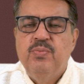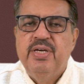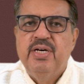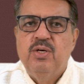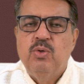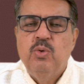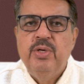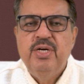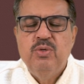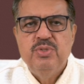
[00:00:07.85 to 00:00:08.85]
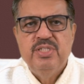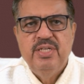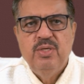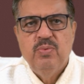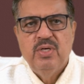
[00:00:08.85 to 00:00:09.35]
we are going to
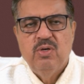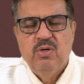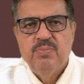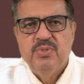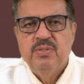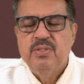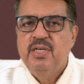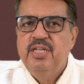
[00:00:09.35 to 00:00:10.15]
see one of the